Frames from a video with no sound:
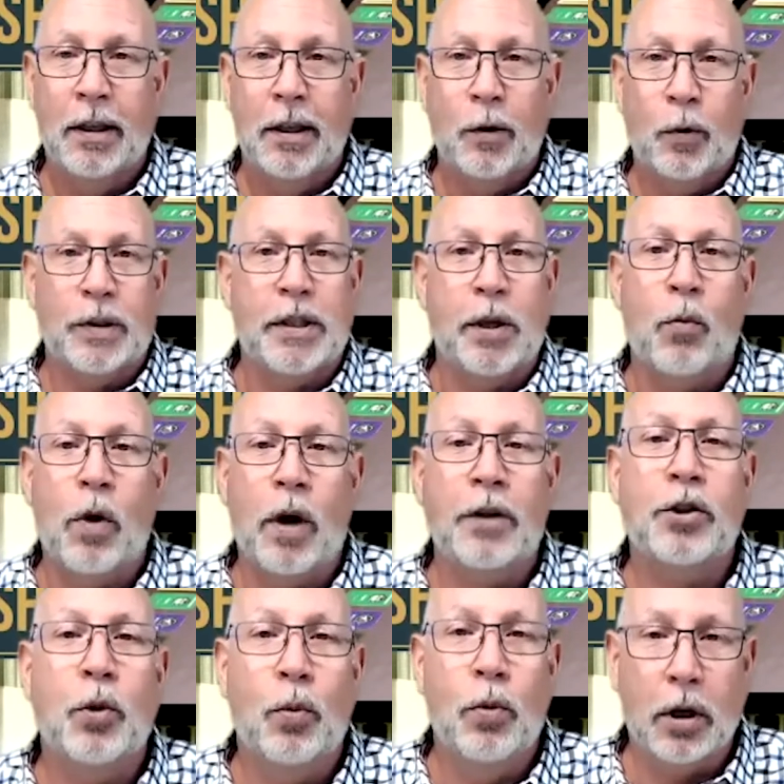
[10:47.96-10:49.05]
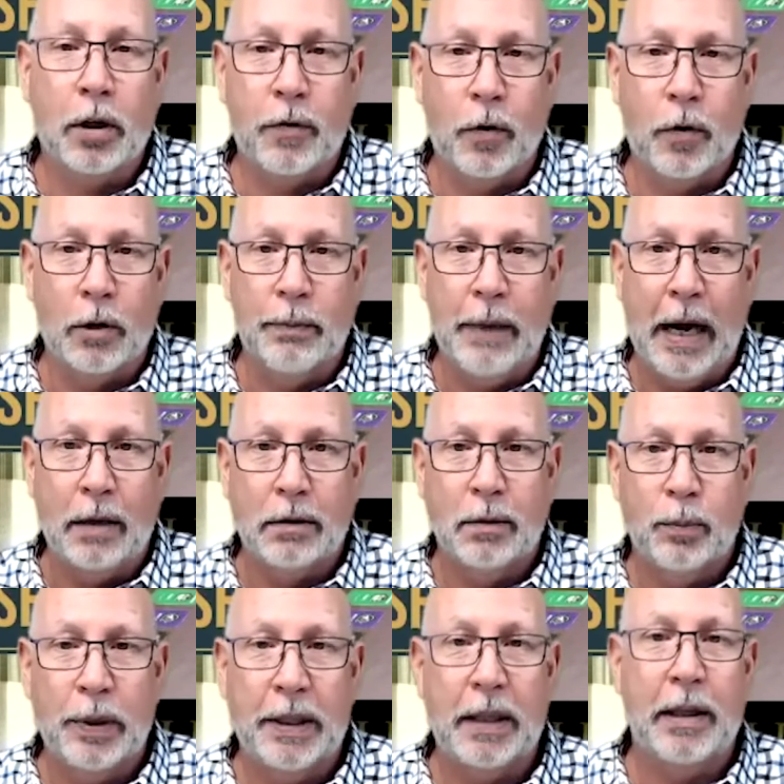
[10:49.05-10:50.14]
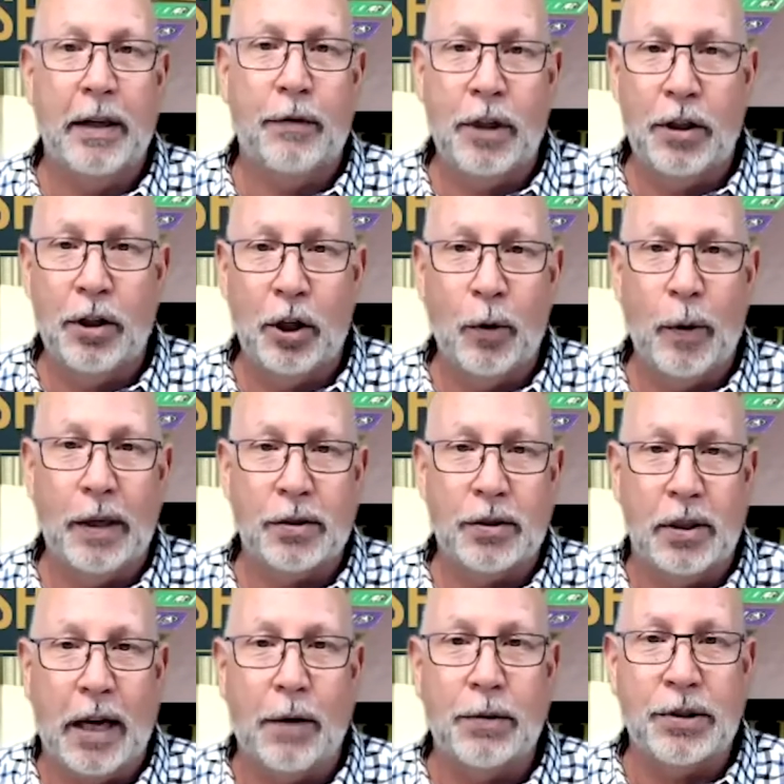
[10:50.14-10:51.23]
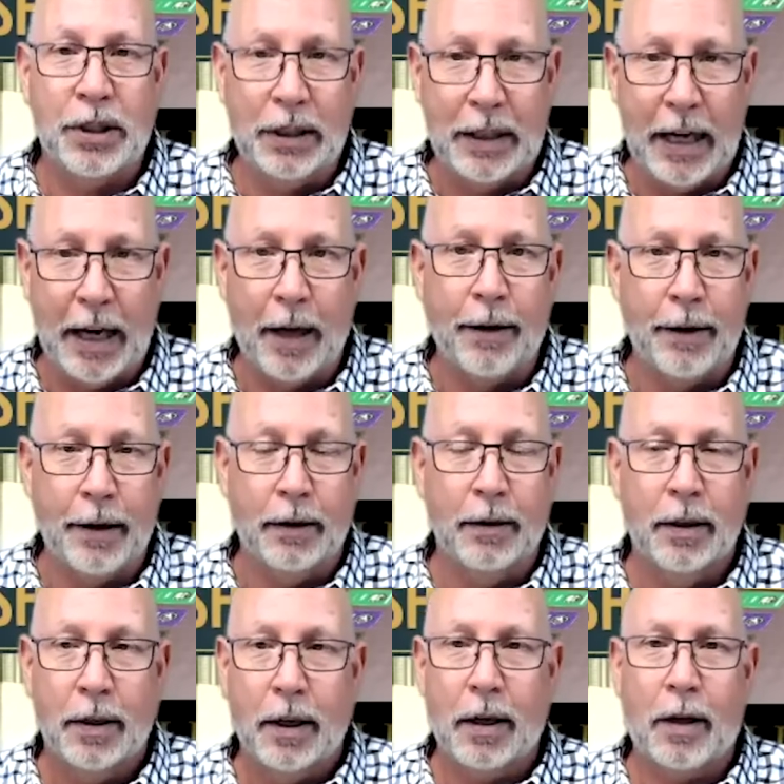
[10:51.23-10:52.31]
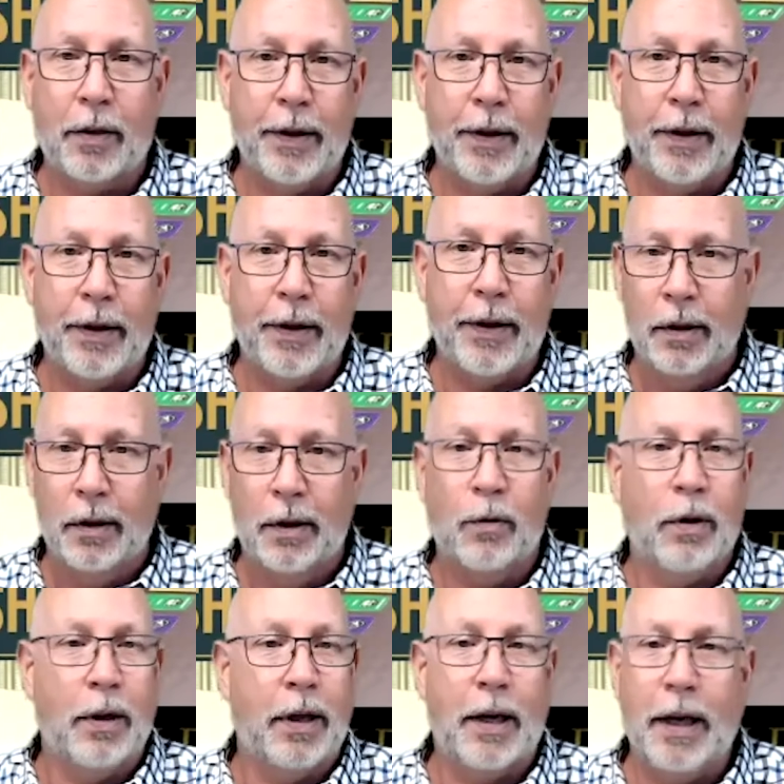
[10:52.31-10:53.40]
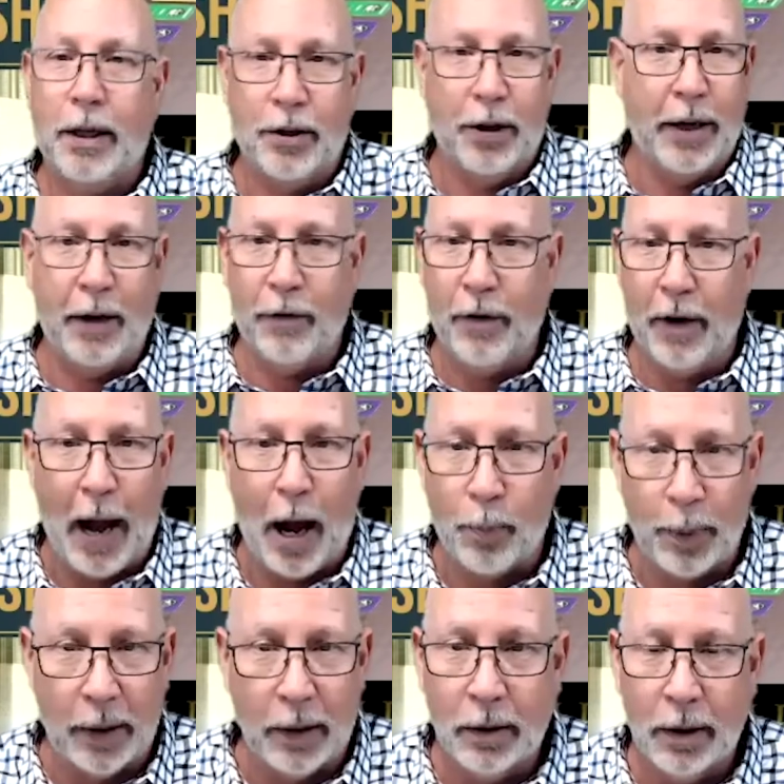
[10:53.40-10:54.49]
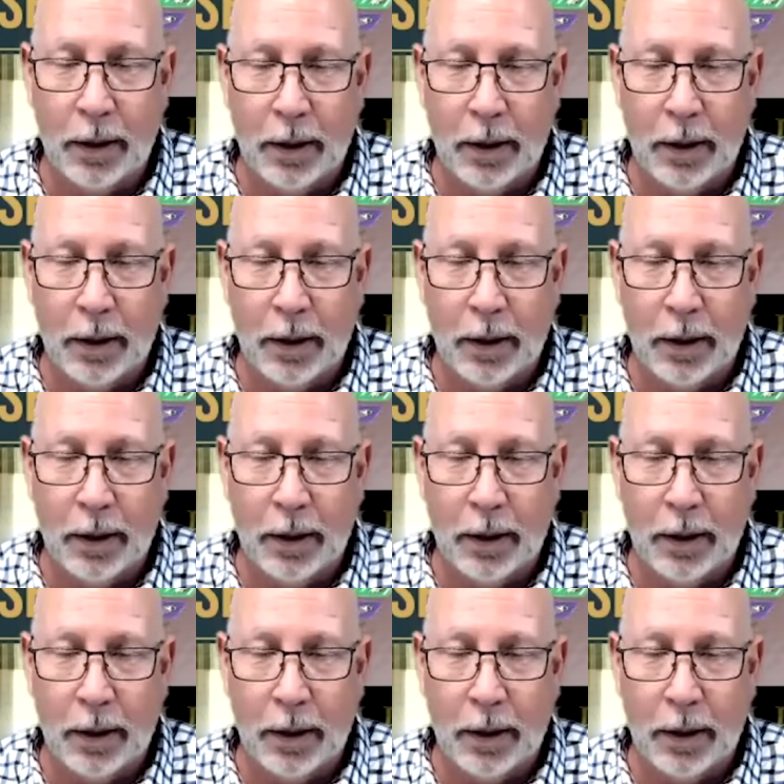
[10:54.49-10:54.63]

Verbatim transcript: was I wanted to work for him, Matt, but he lived in the U S and I was in Canada. And I thought, okay, well, that ain't going to ever happen.